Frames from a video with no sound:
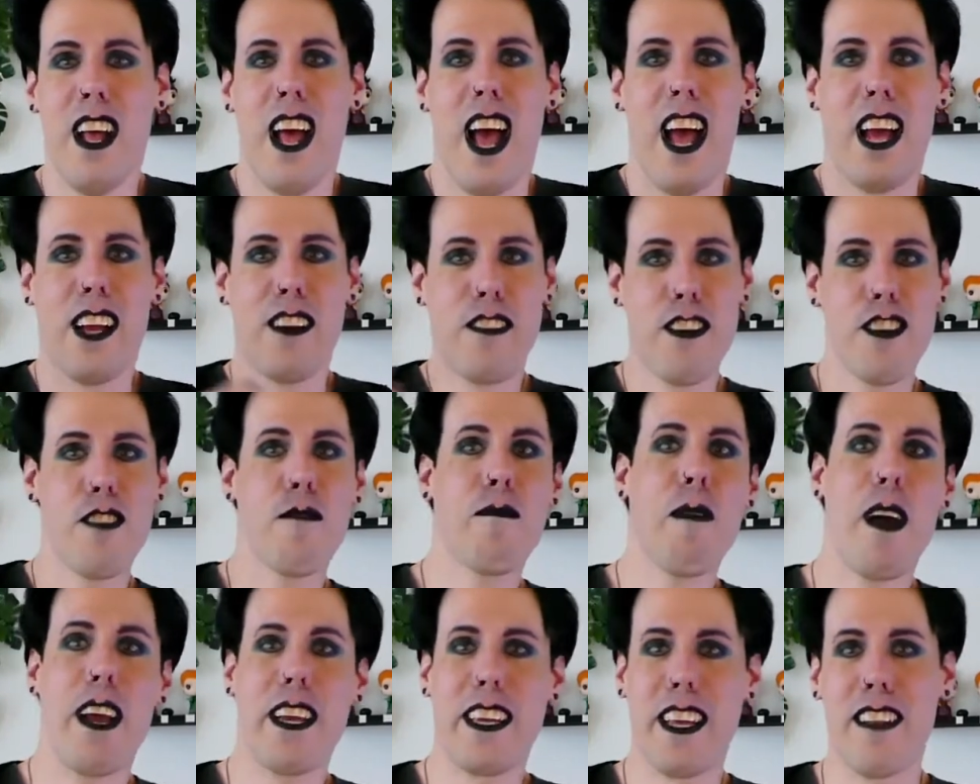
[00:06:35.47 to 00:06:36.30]
And Chris
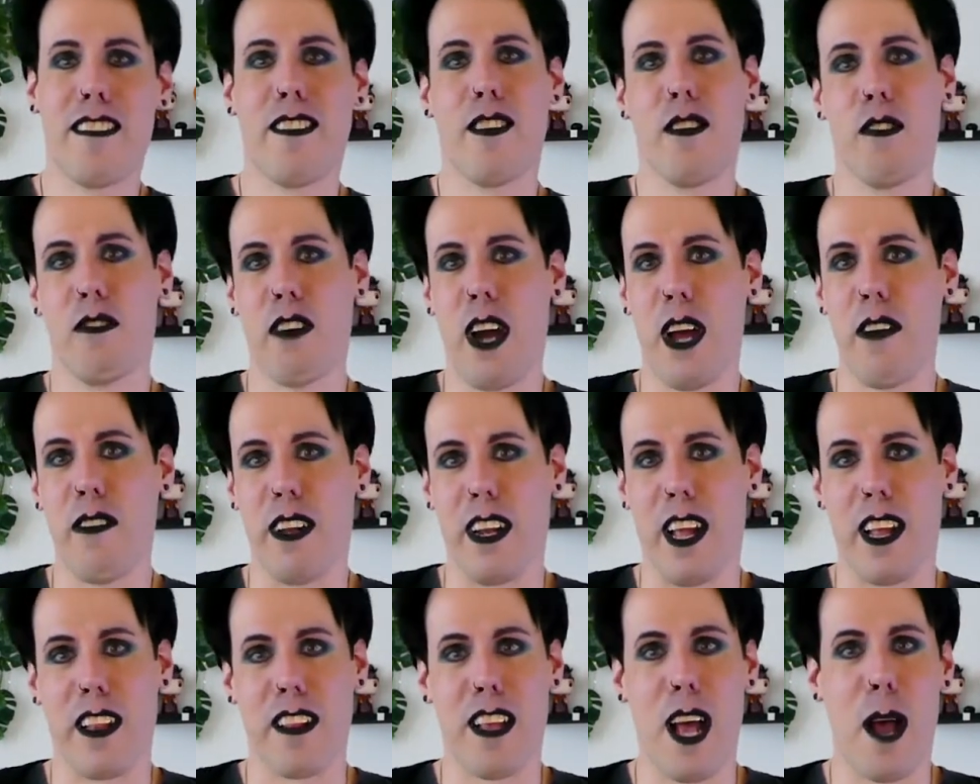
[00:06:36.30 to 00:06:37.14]
Pine gets away with
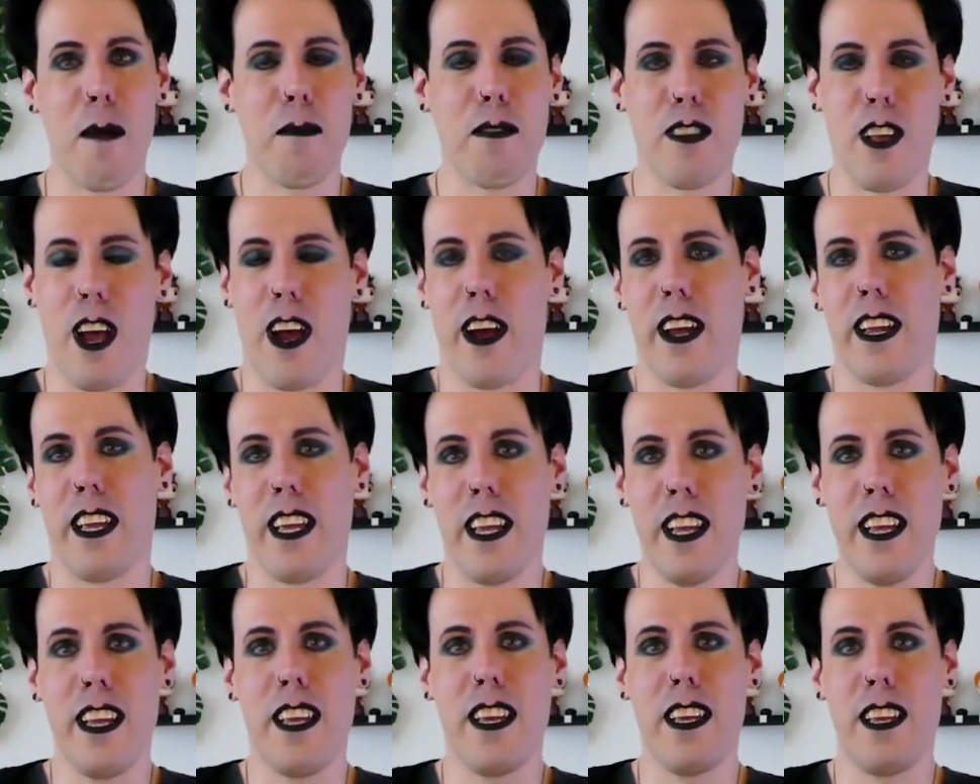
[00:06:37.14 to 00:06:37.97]
it. I'm sorry,
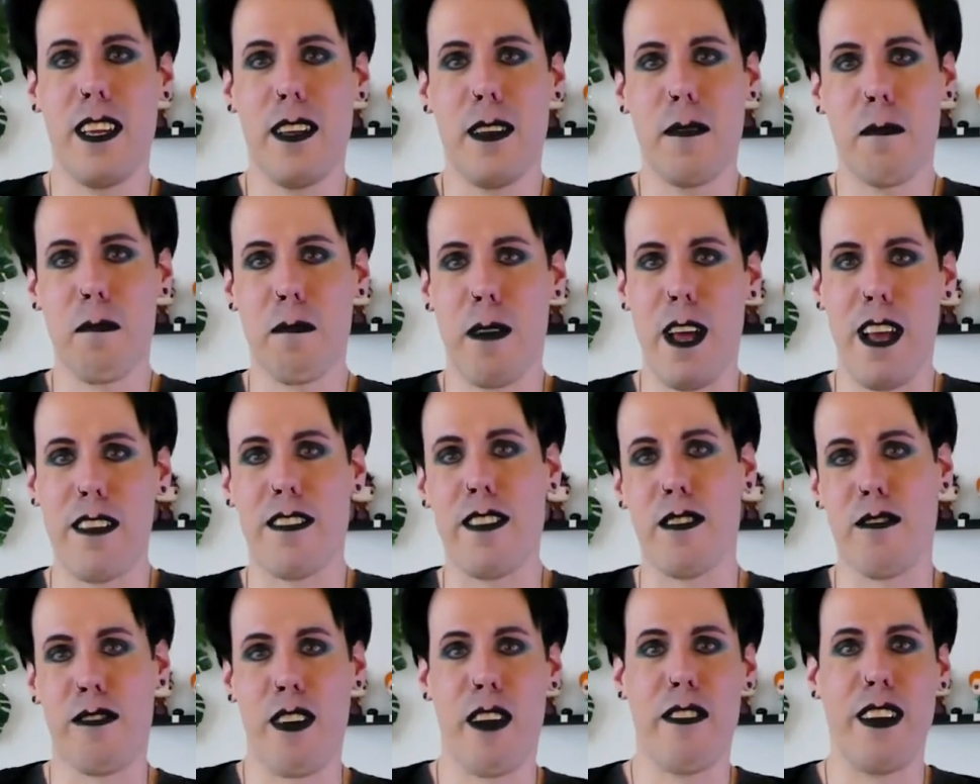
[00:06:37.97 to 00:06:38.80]
he plays
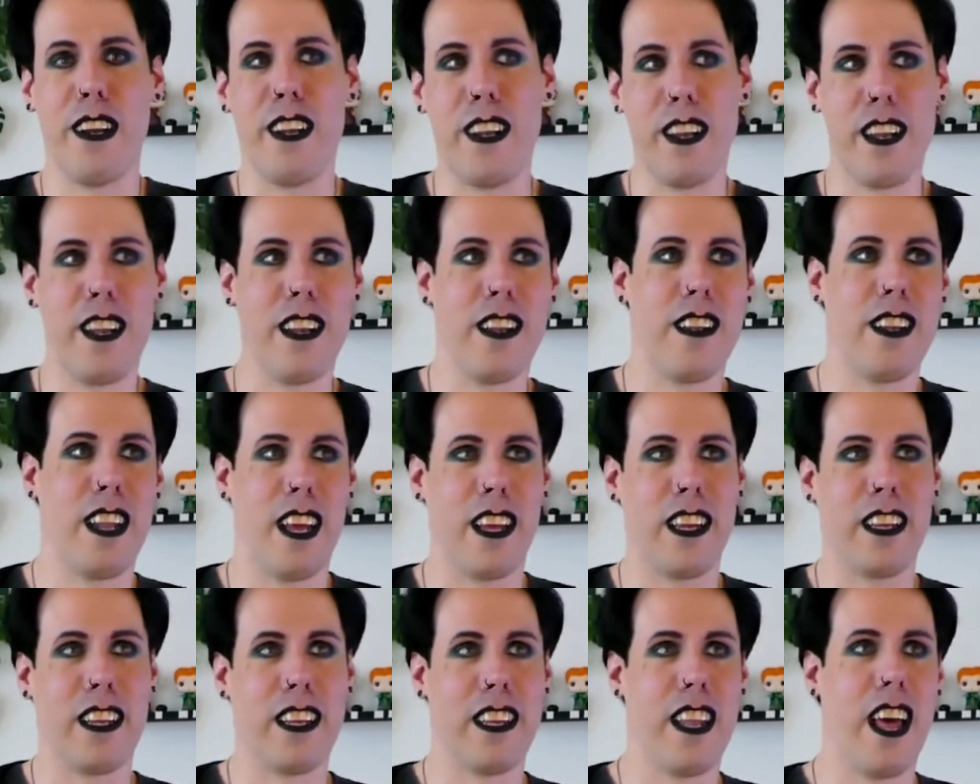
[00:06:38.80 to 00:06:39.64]
it very
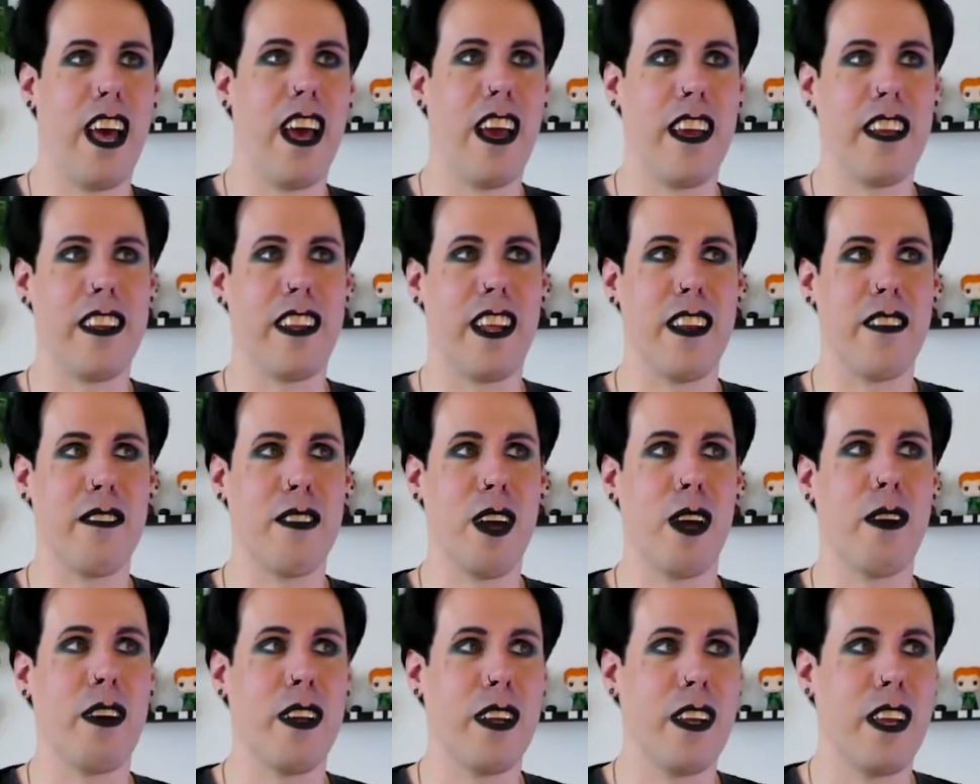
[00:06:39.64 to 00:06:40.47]
like light and
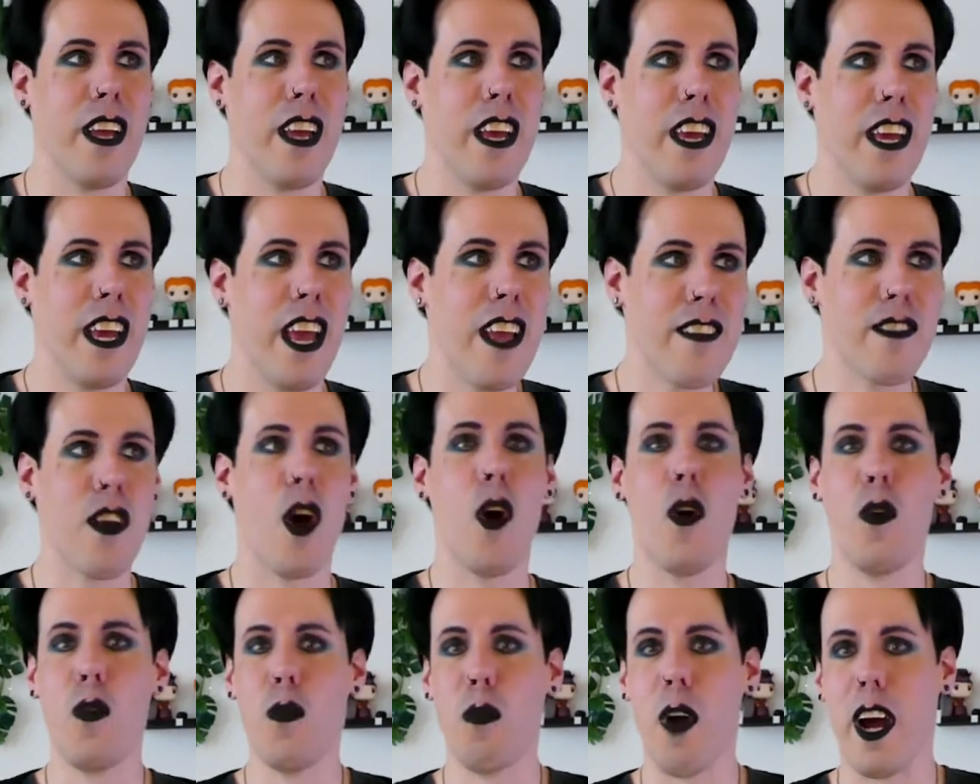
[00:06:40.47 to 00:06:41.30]
very his
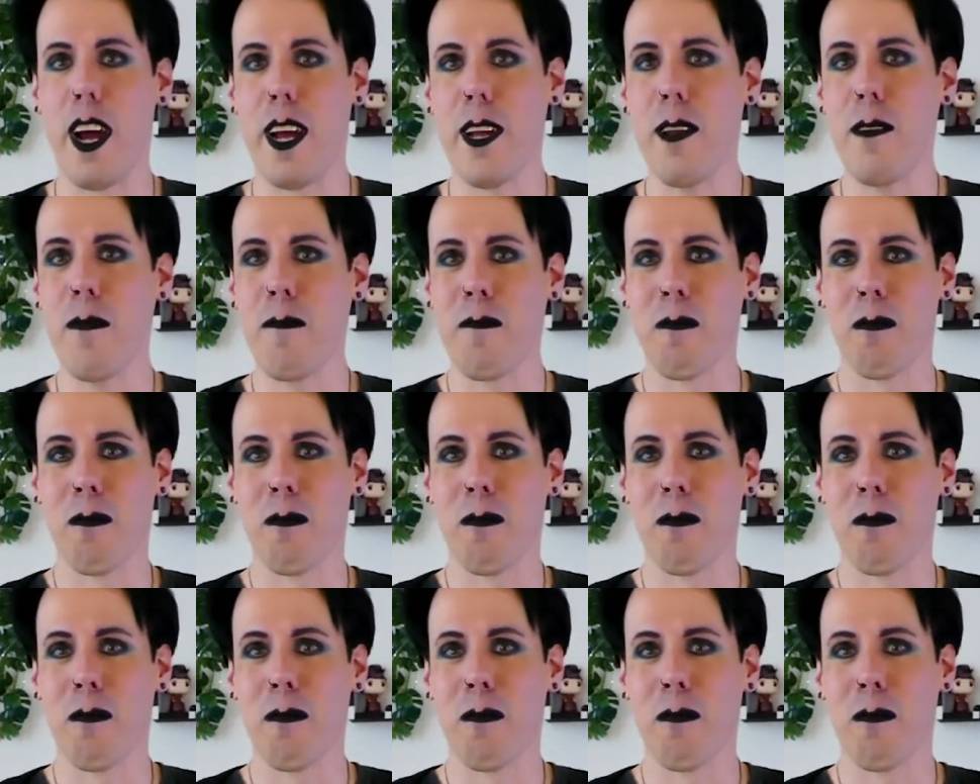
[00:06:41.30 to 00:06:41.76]
own way.